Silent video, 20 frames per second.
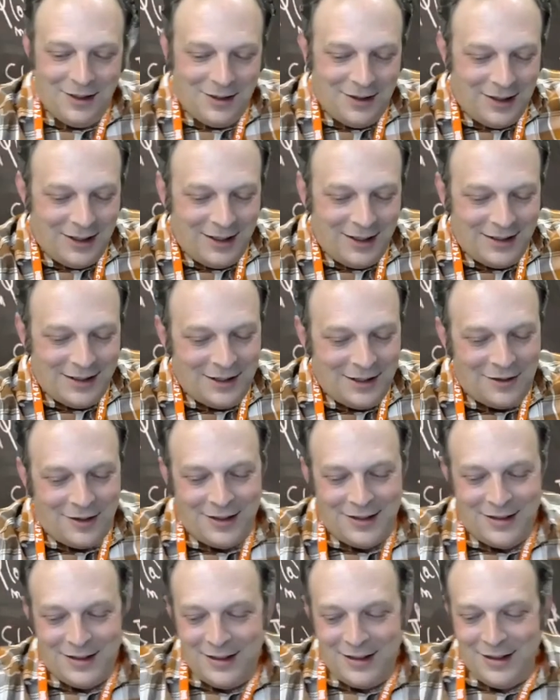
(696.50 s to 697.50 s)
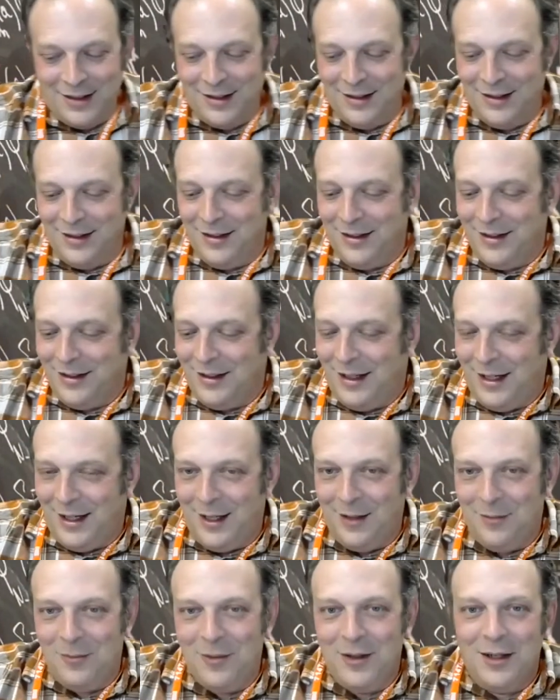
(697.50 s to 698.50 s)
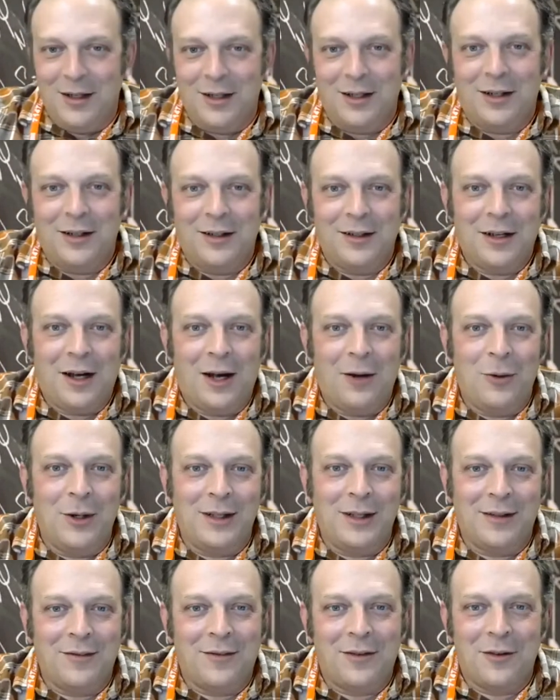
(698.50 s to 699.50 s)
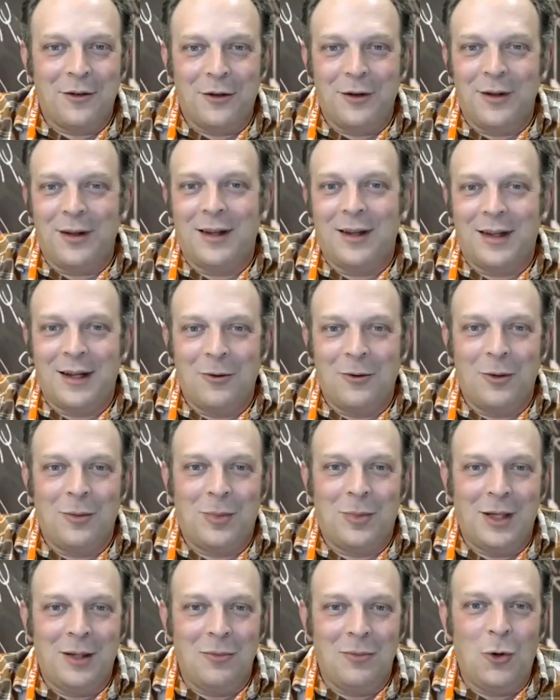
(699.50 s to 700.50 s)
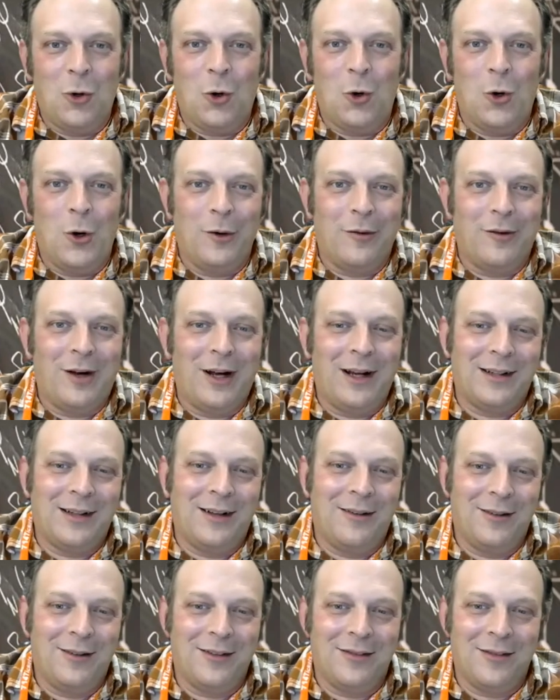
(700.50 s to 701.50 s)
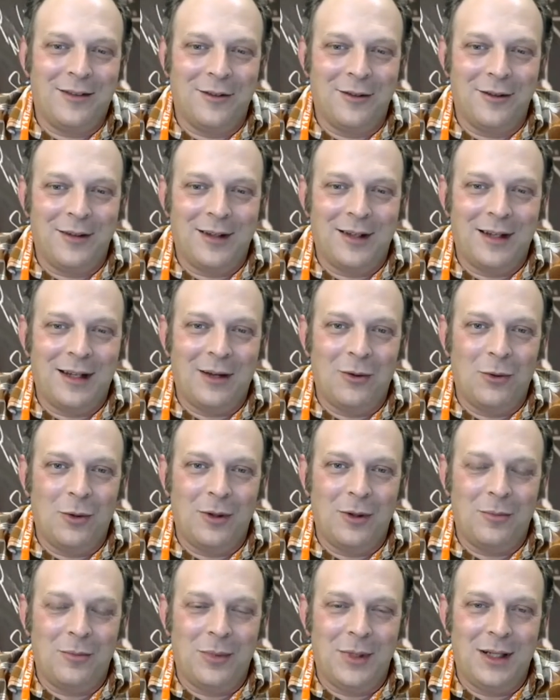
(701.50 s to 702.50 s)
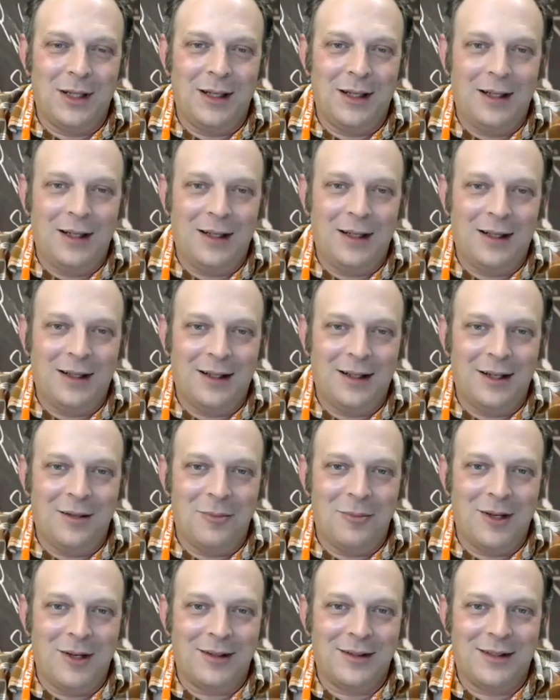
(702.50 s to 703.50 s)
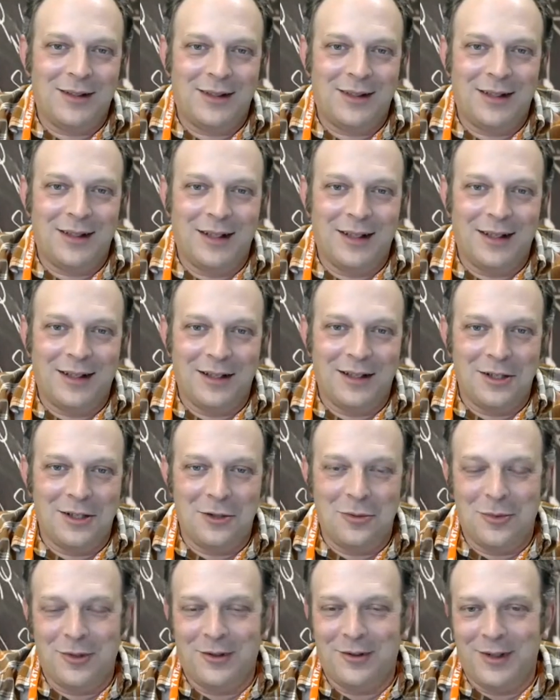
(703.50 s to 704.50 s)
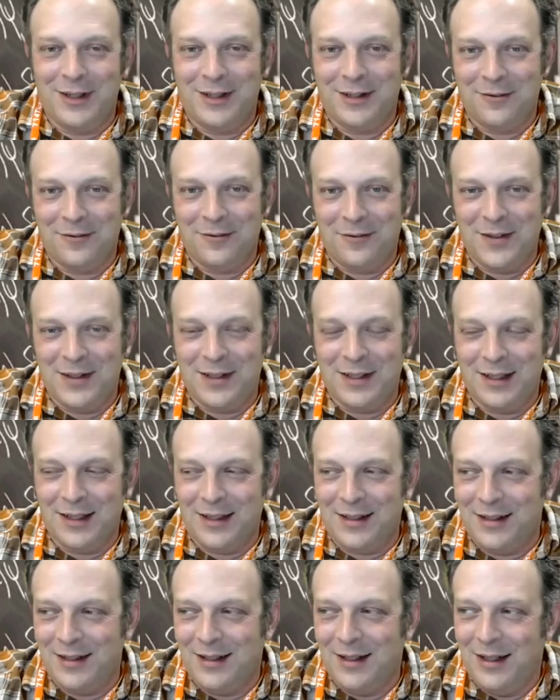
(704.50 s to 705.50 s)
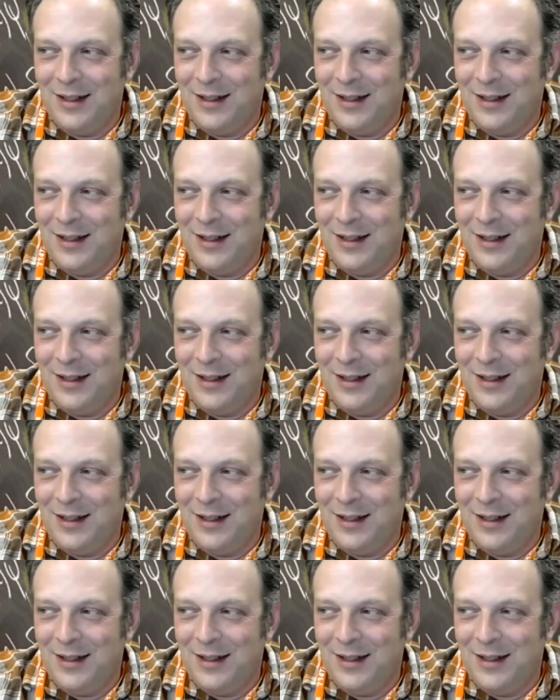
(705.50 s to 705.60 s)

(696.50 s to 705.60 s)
Well, that's interesting. I would have thought that there would be more, right? I would have thought that there would be amongst the luminaries of physics